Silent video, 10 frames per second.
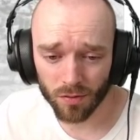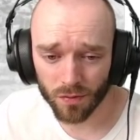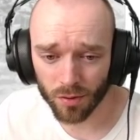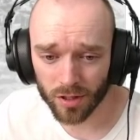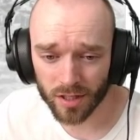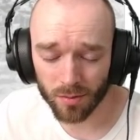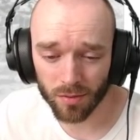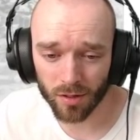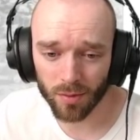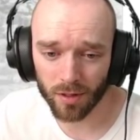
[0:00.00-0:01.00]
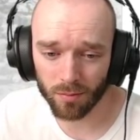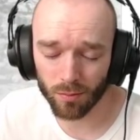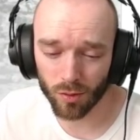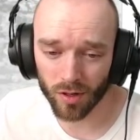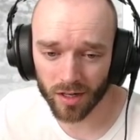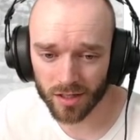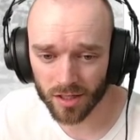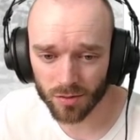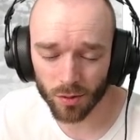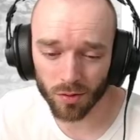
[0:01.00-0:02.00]
forward assembly being more
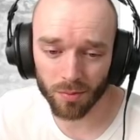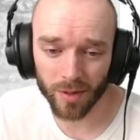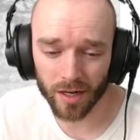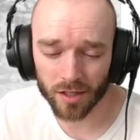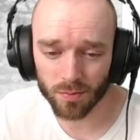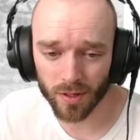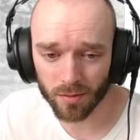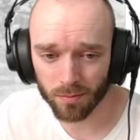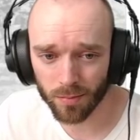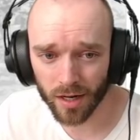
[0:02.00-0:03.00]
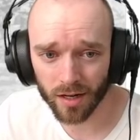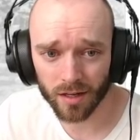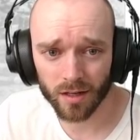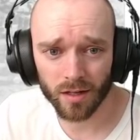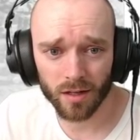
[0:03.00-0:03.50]
accessible with medics being better,